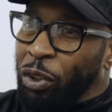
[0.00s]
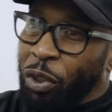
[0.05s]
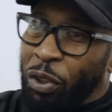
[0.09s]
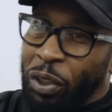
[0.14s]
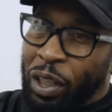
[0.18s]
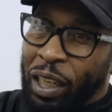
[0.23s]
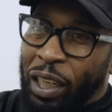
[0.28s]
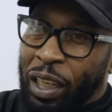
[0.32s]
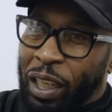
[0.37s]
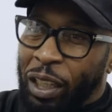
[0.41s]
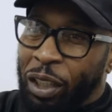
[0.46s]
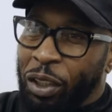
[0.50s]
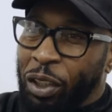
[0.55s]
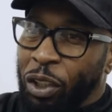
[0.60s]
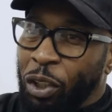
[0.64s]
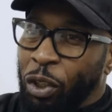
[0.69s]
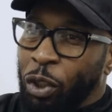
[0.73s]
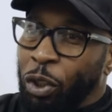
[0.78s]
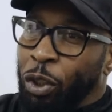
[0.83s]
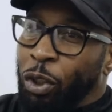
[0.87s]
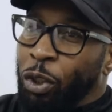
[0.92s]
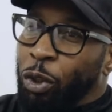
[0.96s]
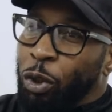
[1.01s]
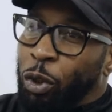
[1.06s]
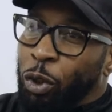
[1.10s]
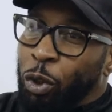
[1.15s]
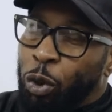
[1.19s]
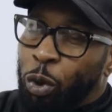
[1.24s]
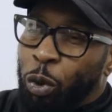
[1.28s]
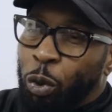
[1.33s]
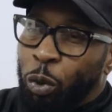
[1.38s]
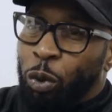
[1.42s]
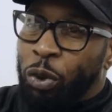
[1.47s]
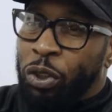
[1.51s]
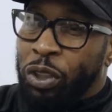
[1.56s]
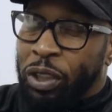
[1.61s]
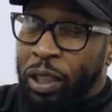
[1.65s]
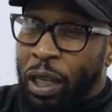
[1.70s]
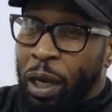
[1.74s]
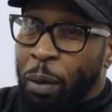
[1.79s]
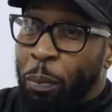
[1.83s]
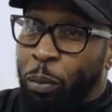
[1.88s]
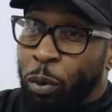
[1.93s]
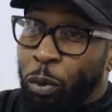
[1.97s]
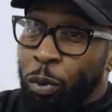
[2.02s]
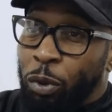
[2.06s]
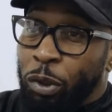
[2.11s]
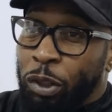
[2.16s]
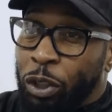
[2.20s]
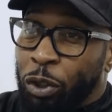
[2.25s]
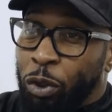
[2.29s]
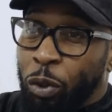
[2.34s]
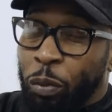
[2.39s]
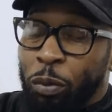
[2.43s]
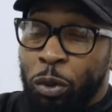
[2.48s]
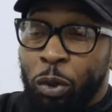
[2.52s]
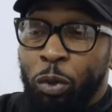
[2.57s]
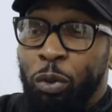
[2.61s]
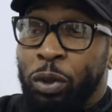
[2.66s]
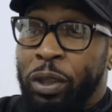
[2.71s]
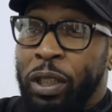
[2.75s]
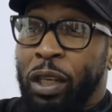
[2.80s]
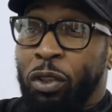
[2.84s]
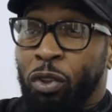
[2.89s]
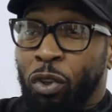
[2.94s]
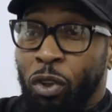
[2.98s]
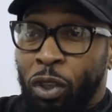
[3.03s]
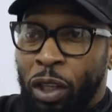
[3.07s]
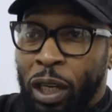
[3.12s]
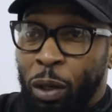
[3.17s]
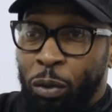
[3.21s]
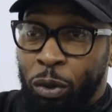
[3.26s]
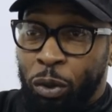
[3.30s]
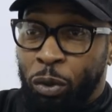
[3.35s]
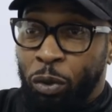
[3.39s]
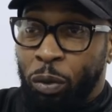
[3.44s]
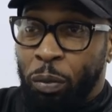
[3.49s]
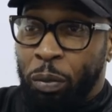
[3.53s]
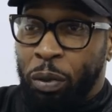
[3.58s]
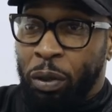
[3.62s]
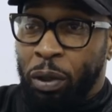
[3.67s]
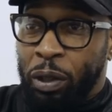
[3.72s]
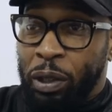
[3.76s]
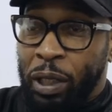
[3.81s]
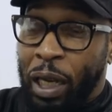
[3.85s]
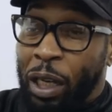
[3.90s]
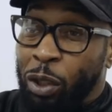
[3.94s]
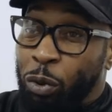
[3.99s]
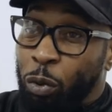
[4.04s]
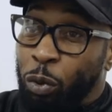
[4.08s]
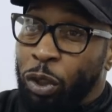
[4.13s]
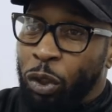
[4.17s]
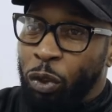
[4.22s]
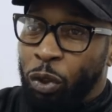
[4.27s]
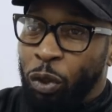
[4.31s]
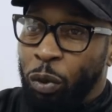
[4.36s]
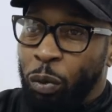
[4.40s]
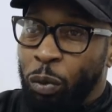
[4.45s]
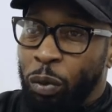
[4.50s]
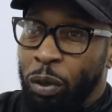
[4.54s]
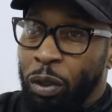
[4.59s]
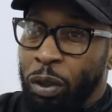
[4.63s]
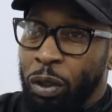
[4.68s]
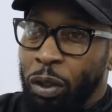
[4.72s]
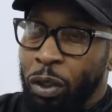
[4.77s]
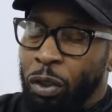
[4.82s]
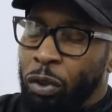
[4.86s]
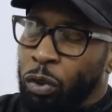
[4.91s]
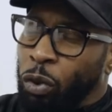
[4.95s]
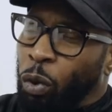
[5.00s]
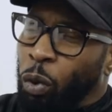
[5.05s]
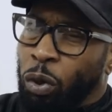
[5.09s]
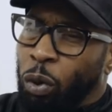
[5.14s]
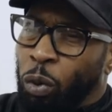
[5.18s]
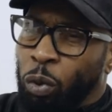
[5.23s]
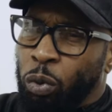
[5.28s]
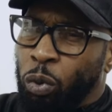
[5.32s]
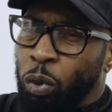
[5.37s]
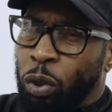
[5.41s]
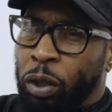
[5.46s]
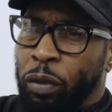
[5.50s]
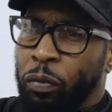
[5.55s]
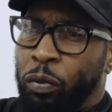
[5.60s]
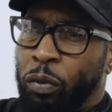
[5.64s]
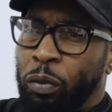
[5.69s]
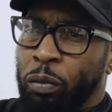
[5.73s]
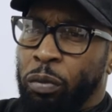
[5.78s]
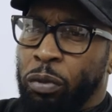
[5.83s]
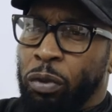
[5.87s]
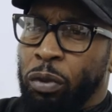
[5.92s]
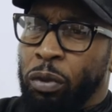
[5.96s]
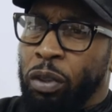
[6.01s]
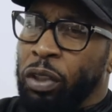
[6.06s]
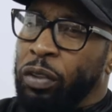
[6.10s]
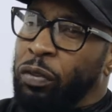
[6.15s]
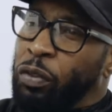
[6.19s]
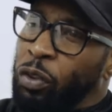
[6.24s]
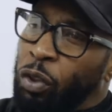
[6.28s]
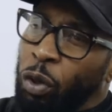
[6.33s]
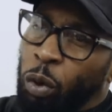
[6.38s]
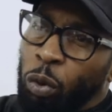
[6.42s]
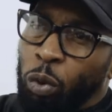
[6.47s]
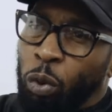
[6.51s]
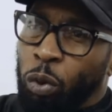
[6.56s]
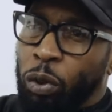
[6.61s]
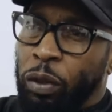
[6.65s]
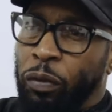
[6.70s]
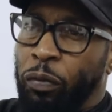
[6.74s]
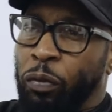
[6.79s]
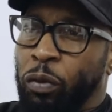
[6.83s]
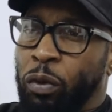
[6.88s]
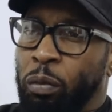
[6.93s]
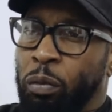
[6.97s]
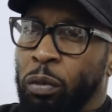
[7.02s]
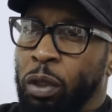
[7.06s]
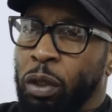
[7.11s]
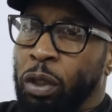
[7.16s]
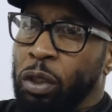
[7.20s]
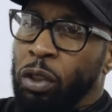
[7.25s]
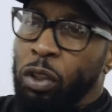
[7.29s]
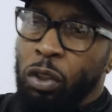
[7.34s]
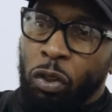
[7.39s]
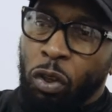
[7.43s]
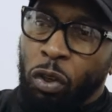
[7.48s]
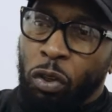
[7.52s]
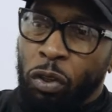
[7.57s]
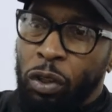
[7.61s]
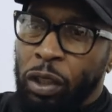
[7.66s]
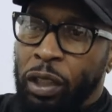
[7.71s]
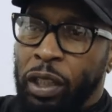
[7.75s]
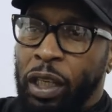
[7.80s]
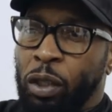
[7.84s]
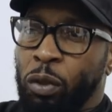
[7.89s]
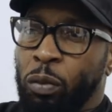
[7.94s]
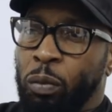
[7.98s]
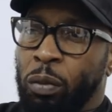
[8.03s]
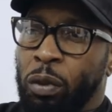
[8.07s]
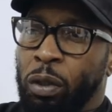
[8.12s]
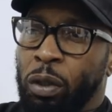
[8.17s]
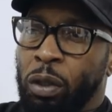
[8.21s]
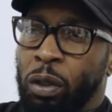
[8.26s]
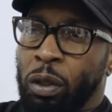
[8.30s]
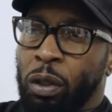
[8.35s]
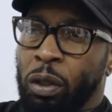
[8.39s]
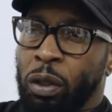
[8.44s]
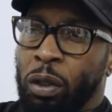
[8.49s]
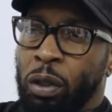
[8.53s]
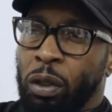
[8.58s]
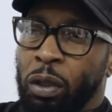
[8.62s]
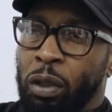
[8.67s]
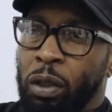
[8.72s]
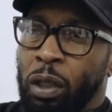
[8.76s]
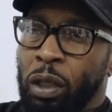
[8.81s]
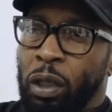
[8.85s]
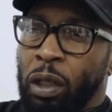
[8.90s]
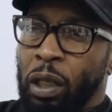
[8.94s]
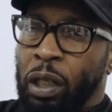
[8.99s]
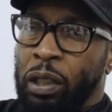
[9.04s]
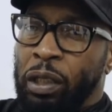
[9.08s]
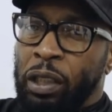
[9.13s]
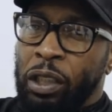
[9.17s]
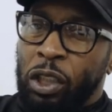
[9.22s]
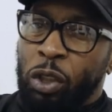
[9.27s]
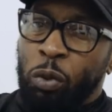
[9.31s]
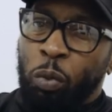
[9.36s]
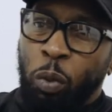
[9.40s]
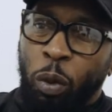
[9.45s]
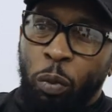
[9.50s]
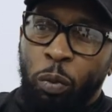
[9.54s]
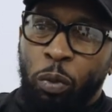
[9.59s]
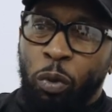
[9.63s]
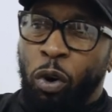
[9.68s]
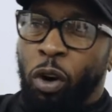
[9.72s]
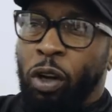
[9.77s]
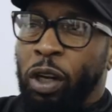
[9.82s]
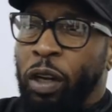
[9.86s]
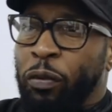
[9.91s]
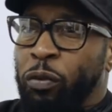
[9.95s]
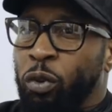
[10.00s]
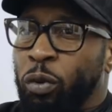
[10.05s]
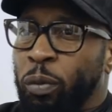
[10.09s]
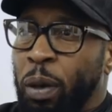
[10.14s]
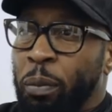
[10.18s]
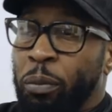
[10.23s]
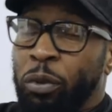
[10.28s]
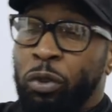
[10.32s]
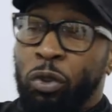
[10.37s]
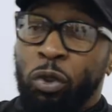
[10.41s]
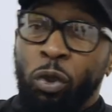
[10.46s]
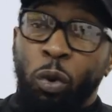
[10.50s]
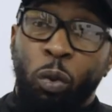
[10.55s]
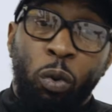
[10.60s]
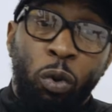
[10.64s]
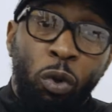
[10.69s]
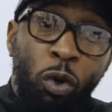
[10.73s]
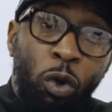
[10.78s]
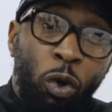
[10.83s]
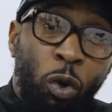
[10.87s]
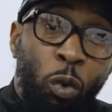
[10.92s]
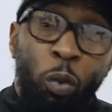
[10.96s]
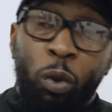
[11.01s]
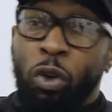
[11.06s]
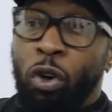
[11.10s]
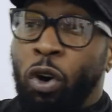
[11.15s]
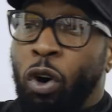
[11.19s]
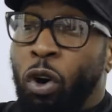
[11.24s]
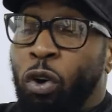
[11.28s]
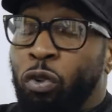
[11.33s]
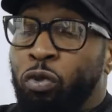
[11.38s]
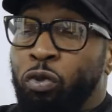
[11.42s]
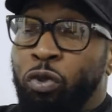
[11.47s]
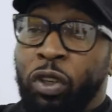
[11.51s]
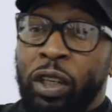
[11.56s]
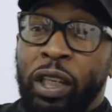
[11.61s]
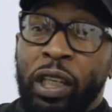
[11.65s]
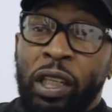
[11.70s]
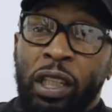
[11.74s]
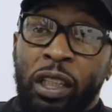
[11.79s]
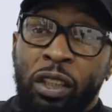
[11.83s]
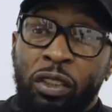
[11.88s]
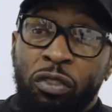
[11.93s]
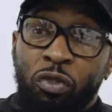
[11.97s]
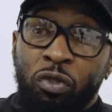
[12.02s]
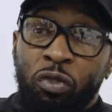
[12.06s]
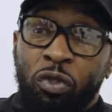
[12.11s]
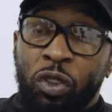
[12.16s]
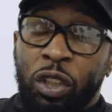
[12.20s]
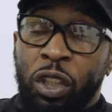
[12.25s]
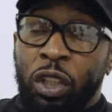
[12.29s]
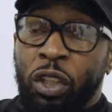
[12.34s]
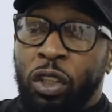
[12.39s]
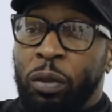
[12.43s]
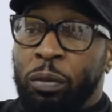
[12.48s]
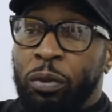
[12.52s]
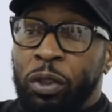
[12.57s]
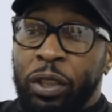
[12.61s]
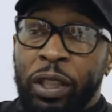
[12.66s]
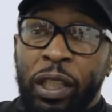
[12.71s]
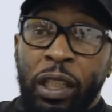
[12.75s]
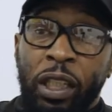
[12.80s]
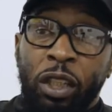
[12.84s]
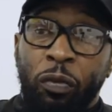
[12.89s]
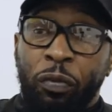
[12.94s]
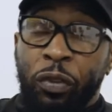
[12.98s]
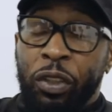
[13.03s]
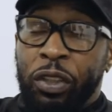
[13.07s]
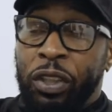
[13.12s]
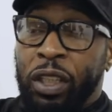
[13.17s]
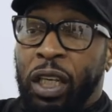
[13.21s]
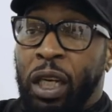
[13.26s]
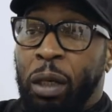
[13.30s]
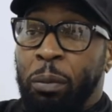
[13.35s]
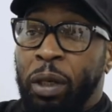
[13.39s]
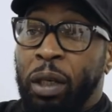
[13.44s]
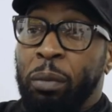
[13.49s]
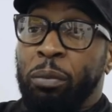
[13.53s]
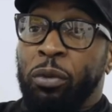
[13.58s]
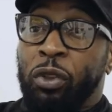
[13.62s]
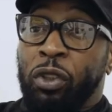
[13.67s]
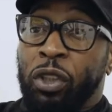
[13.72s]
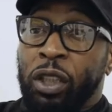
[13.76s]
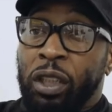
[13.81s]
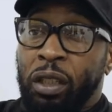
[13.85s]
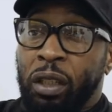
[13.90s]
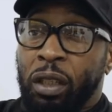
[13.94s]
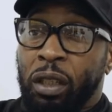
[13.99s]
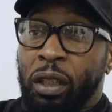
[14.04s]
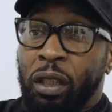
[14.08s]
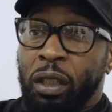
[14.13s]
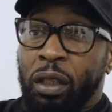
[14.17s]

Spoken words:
not that guy. You set punches up, you set knockouts up. That's what you do. Don't go looking for them, son, because if you go looking for them, you're not going to get them. Mm. Yeah, and this is what we all have to remember. So we're all singing up the same hymn sheet.